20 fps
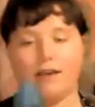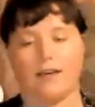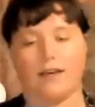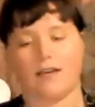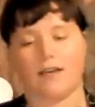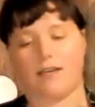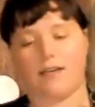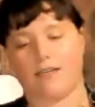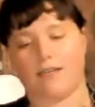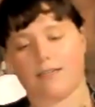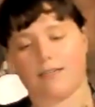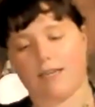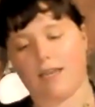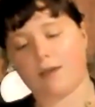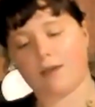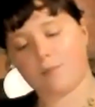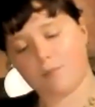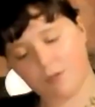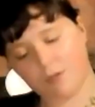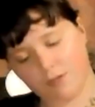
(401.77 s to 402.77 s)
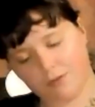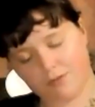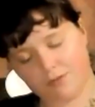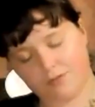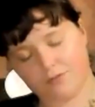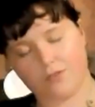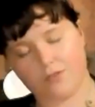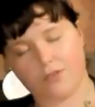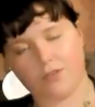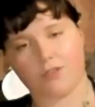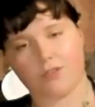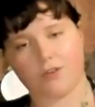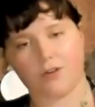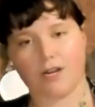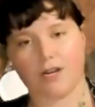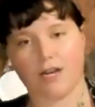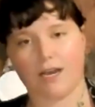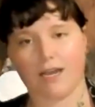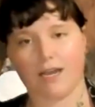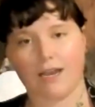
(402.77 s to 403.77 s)
it can be used for the
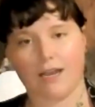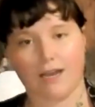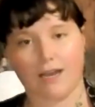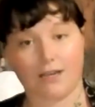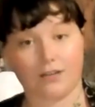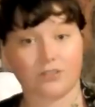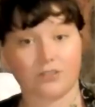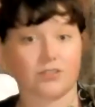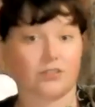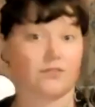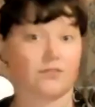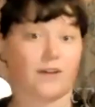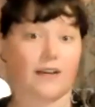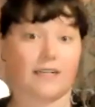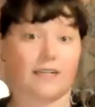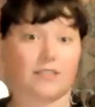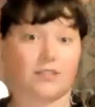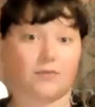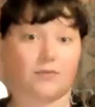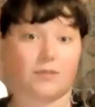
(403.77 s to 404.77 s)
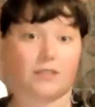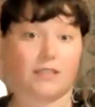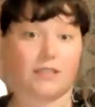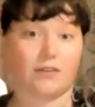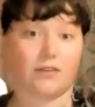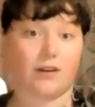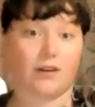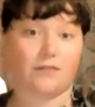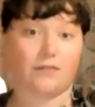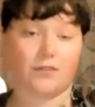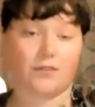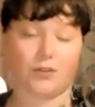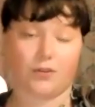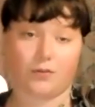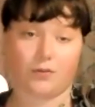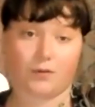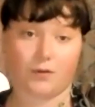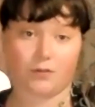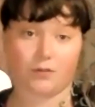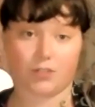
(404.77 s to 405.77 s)
third eye. I also find it's really great for the
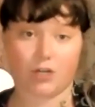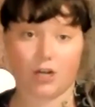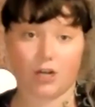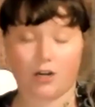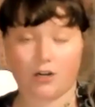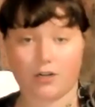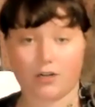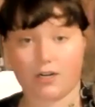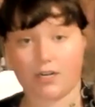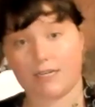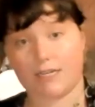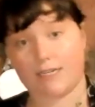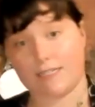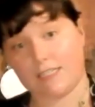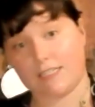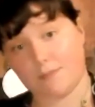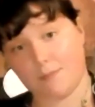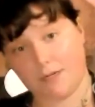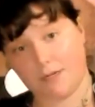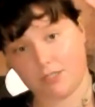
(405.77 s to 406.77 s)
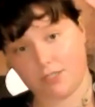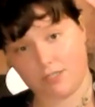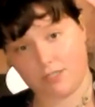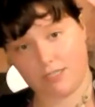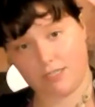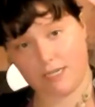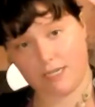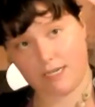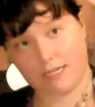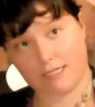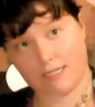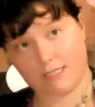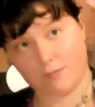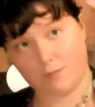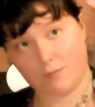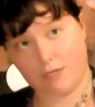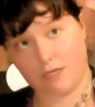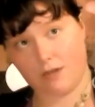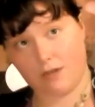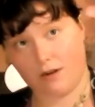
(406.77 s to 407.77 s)
throat chakra, and especially as
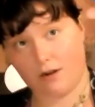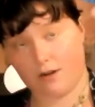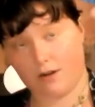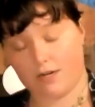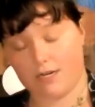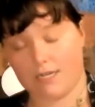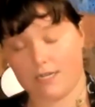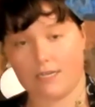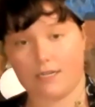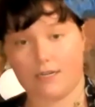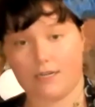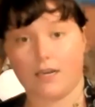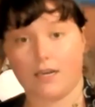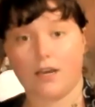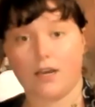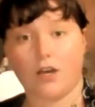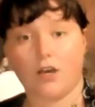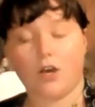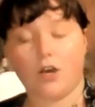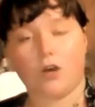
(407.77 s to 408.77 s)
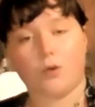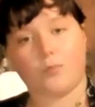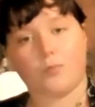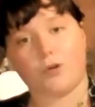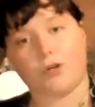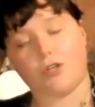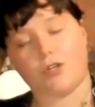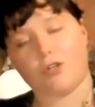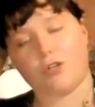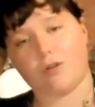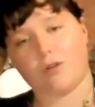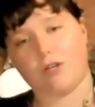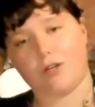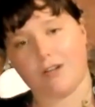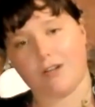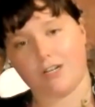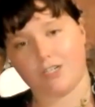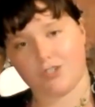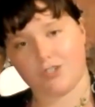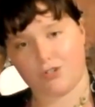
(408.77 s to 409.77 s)
we are in Mercury
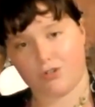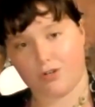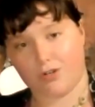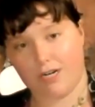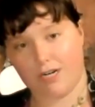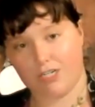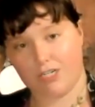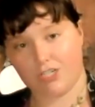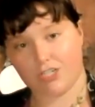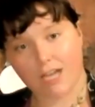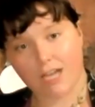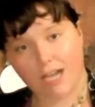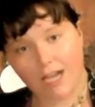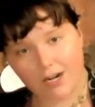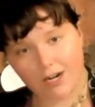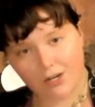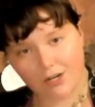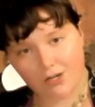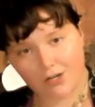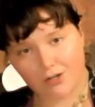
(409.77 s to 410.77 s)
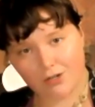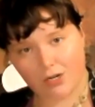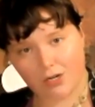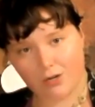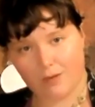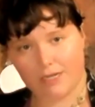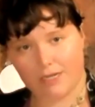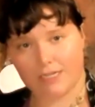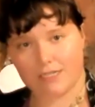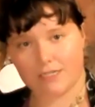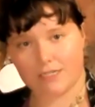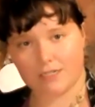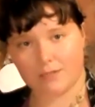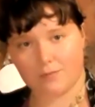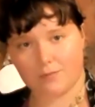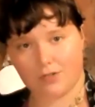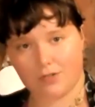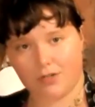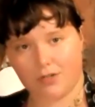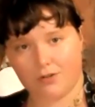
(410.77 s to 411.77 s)
retrograde shadow, going into
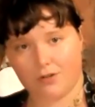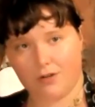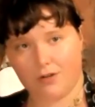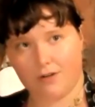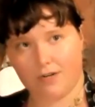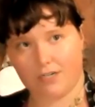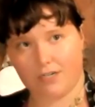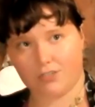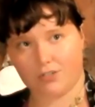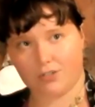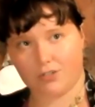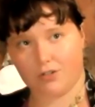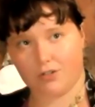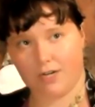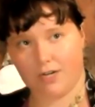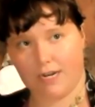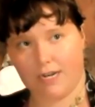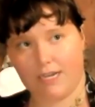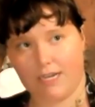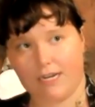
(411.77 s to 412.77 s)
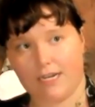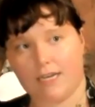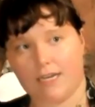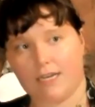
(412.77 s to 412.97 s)
Mercury retrograde,